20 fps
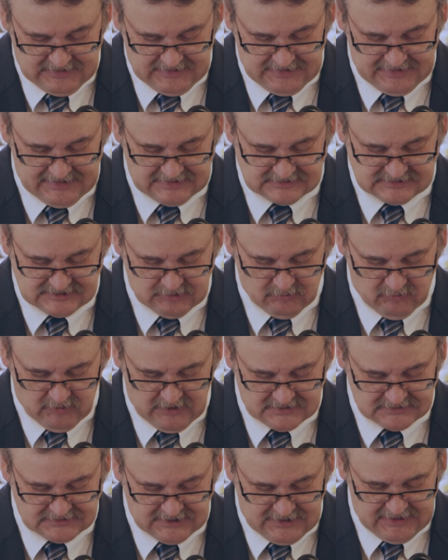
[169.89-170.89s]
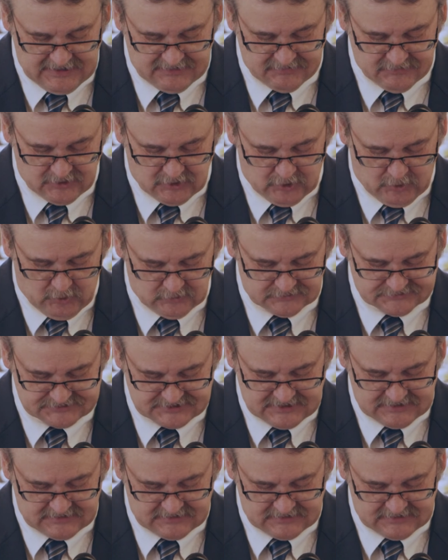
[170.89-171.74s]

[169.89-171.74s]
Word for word: And as they were untying the colt,